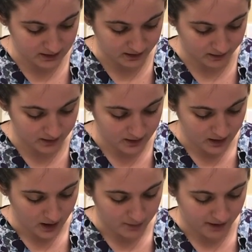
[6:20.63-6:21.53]
here,
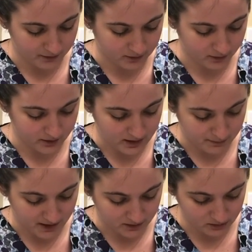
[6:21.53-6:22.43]
about 30
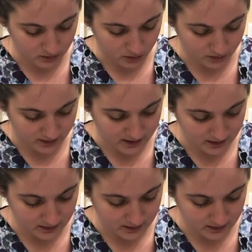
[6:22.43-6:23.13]
mLs usually.